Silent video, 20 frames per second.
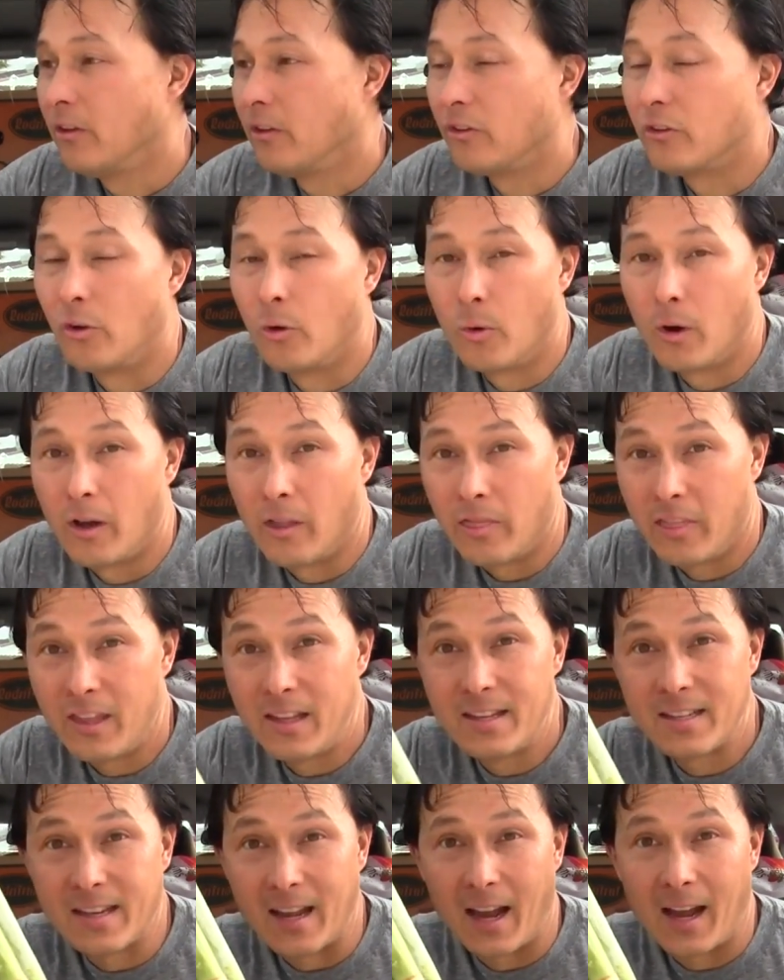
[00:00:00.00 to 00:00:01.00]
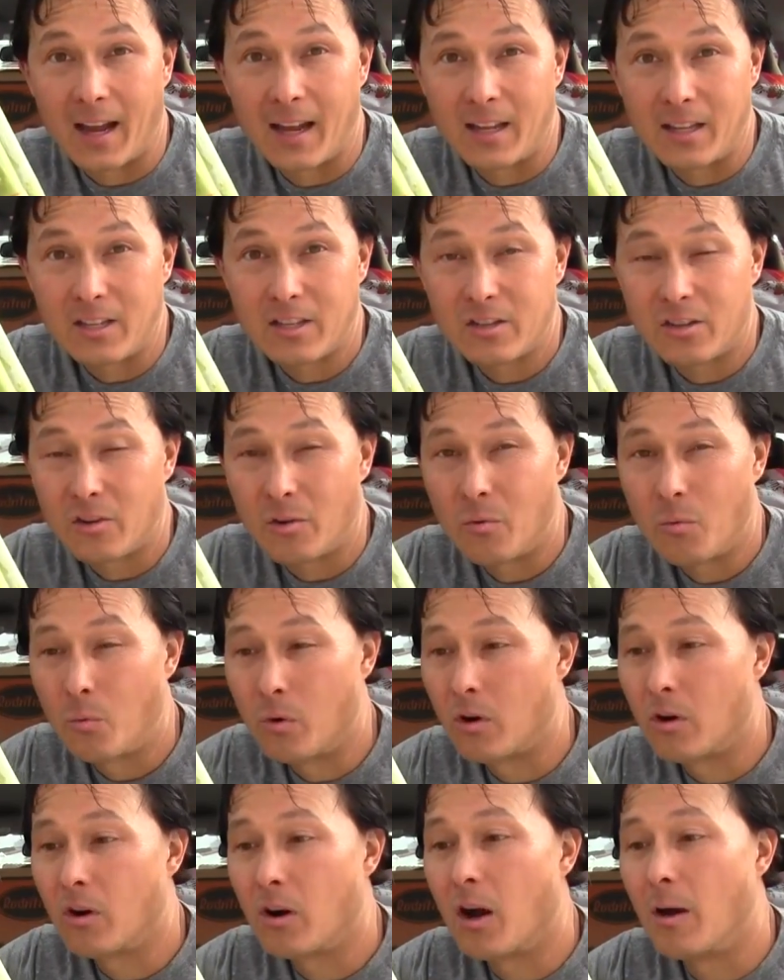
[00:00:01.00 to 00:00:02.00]
So uh, these guys
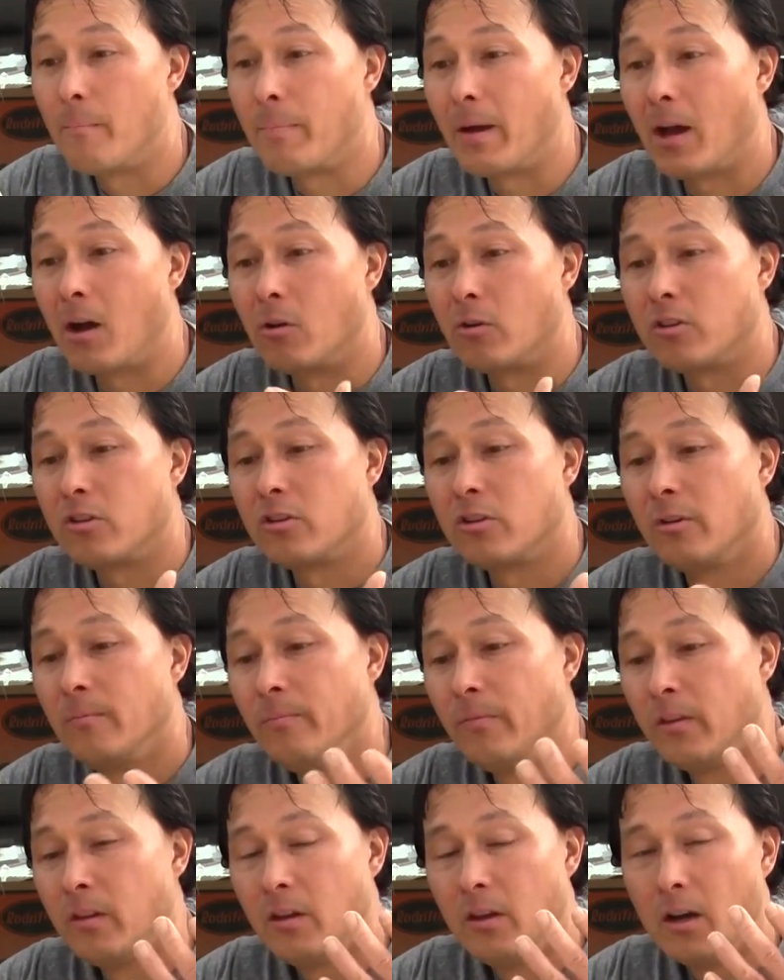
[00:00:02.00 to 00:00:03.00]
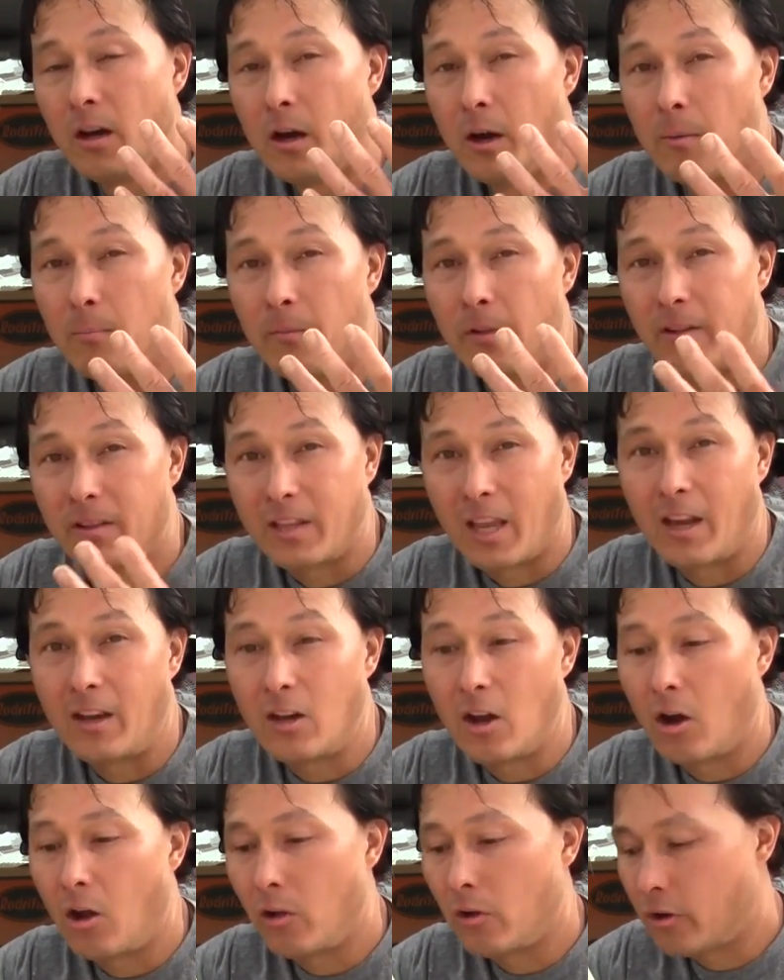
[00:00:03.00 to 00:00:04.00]
were about um,
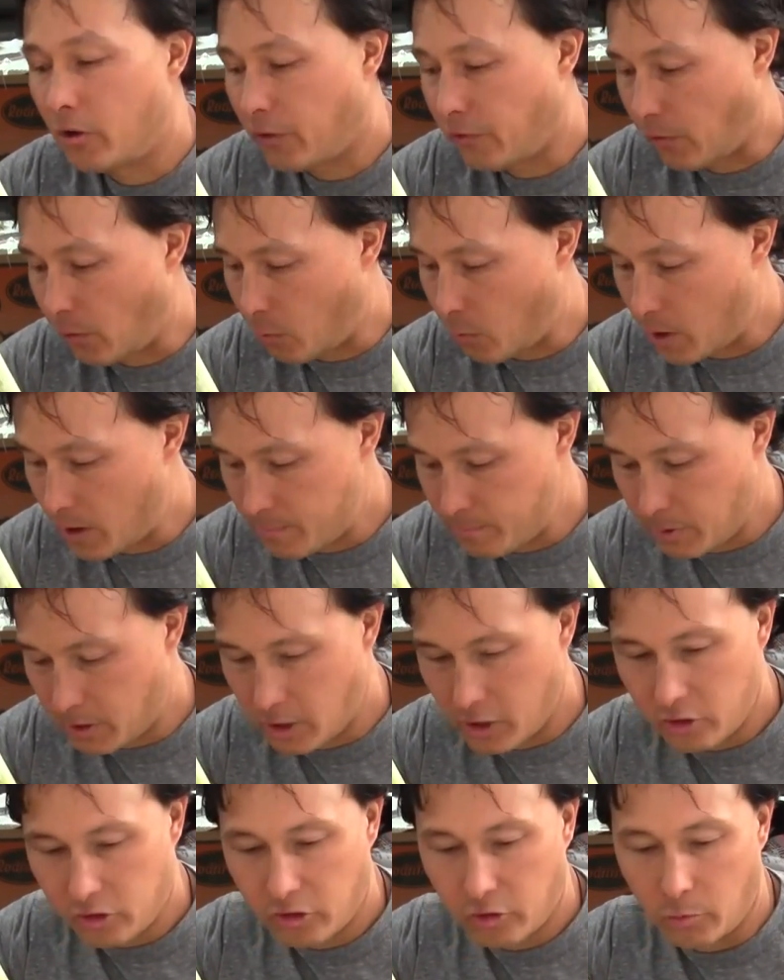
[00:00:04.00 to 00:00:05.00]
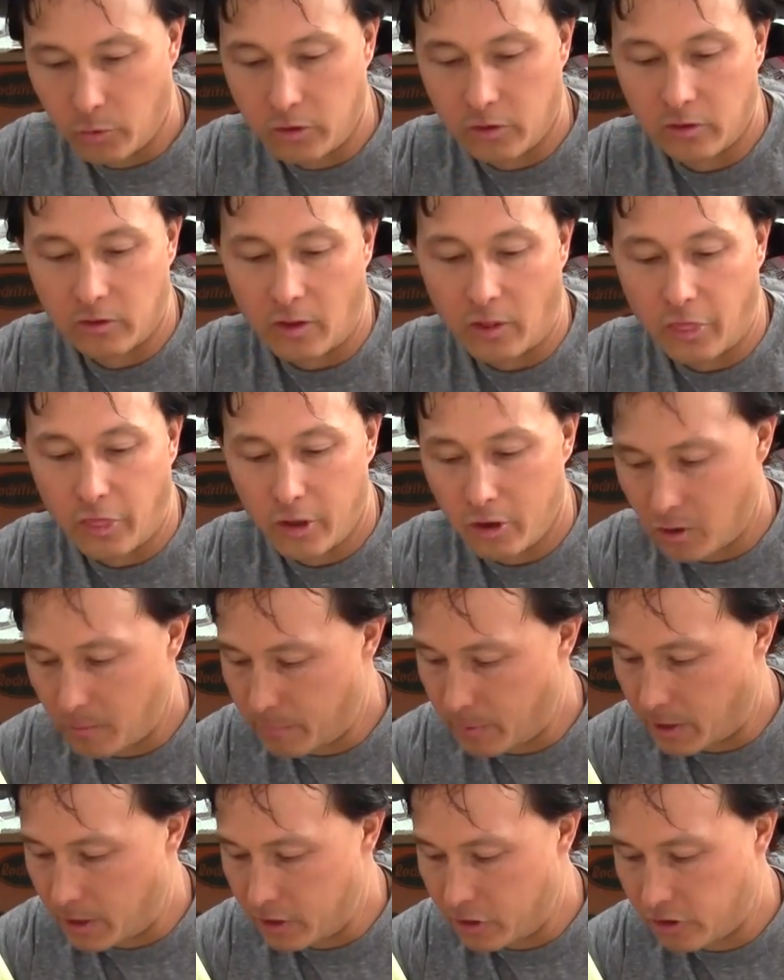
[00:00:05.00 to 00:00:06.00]
ten dollars for one bunch, which is a
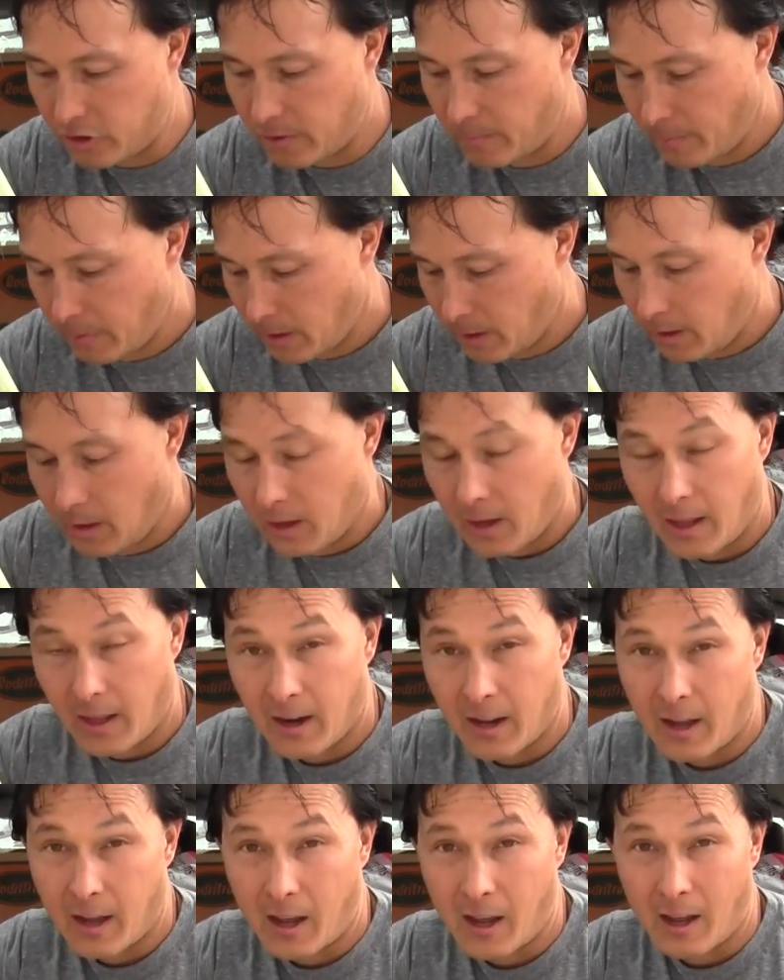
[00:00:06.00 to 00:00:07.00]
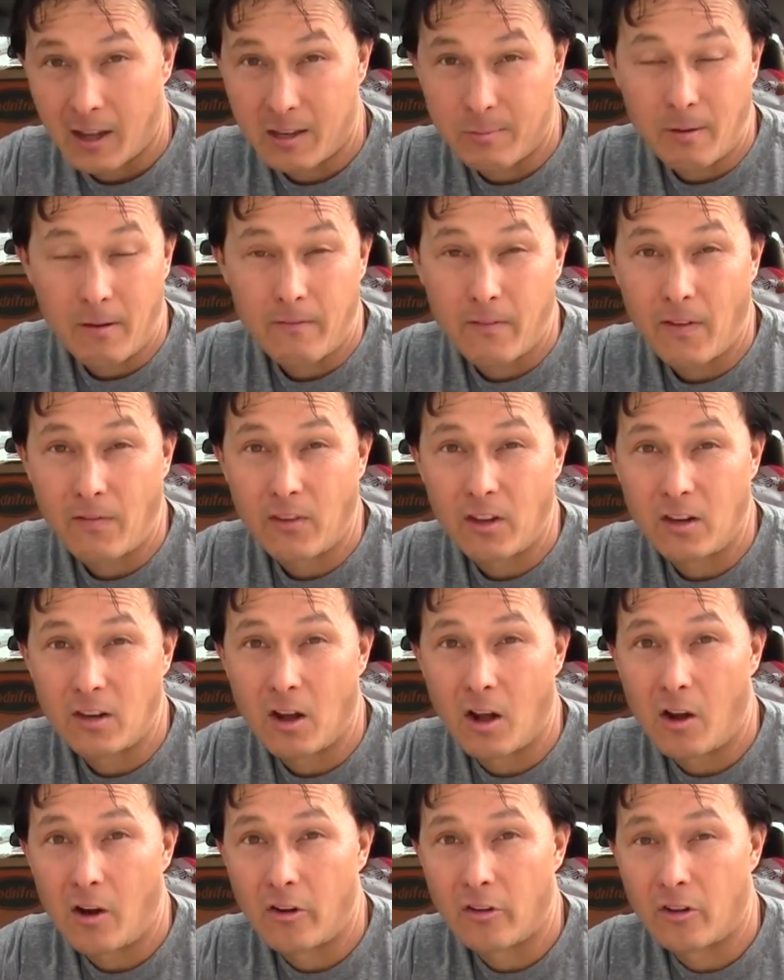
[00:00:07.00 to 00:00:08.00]
thinner bunch, and I got I spent fifteen
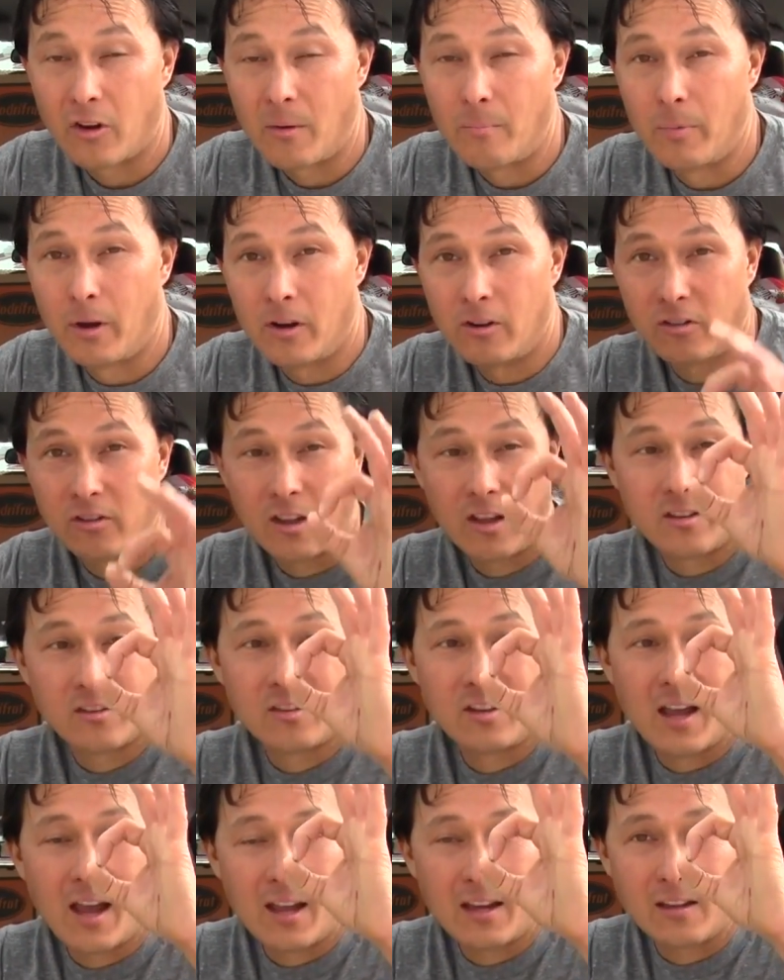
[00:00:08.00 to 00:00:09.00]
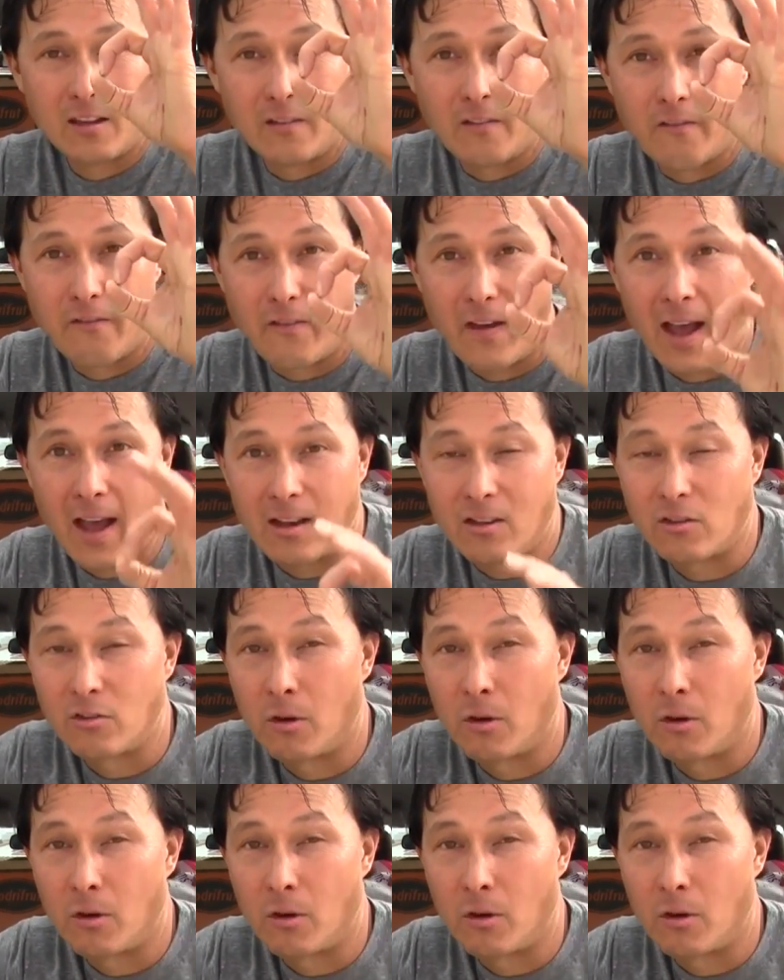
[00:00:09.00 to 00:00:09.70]
dollars on a bunch that's nice and fat.